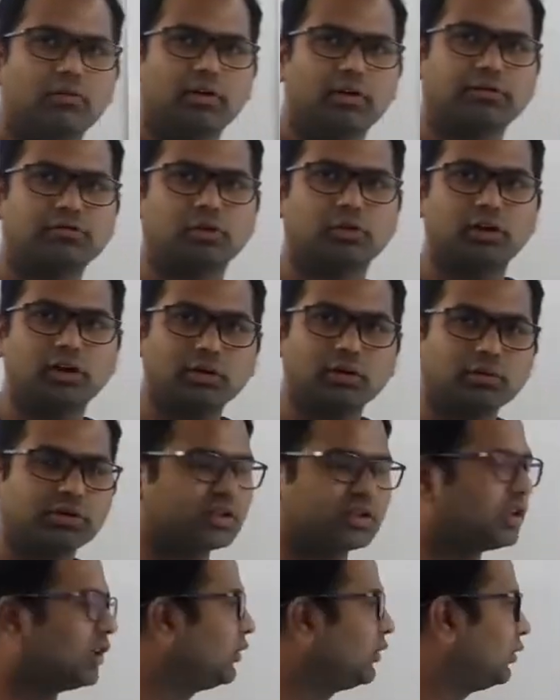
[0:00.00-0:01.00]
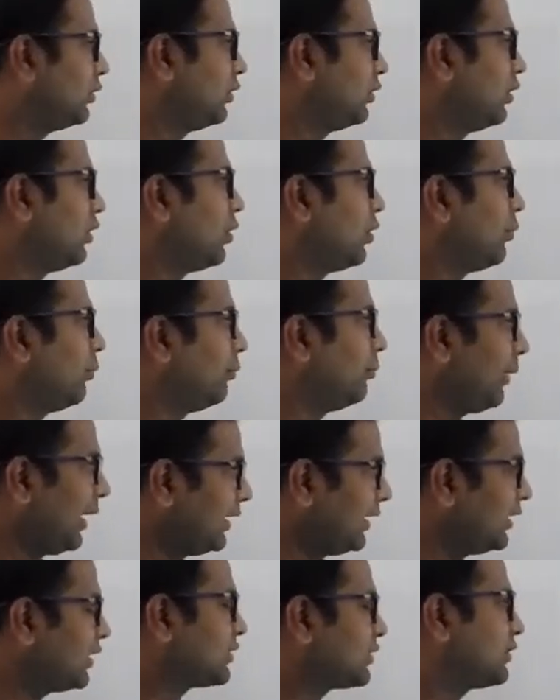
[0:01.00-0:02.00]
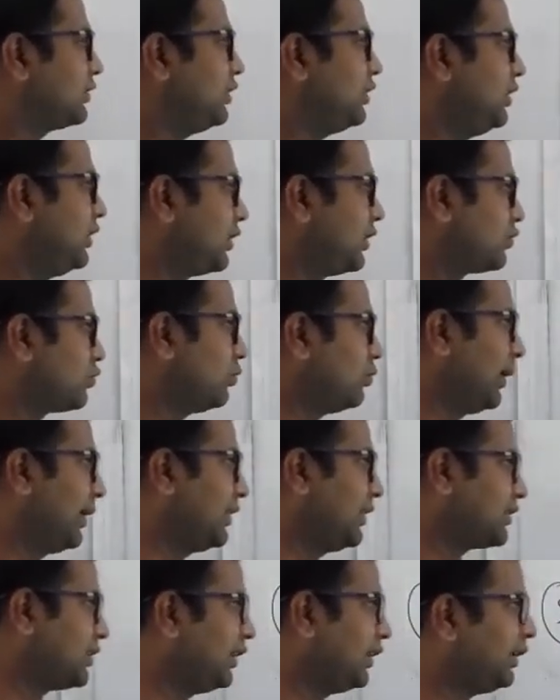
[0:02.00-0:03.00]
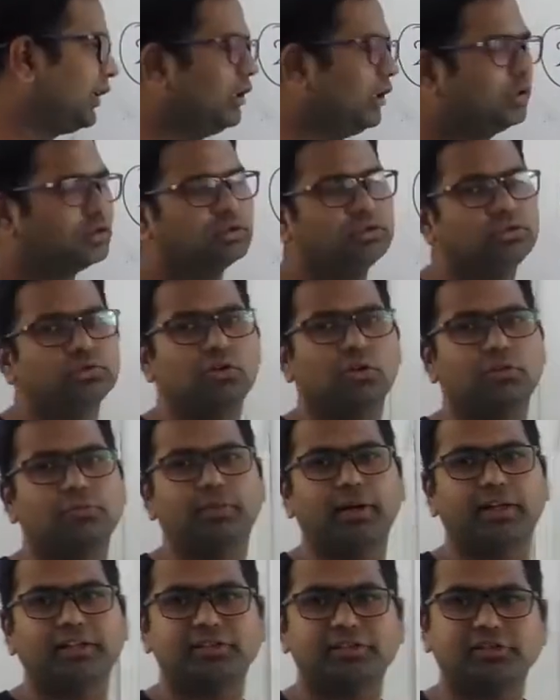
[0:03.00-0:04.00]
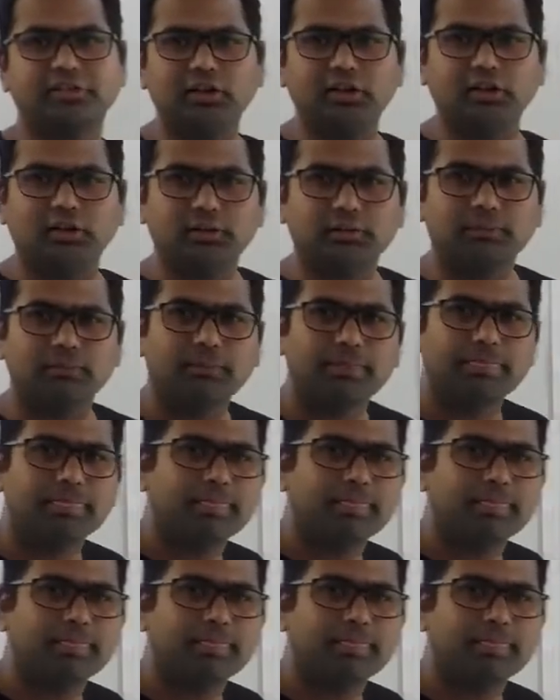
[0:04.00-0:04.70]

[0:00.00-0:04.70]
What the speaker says: We have solved a question minus e raised to minus at u of minus t.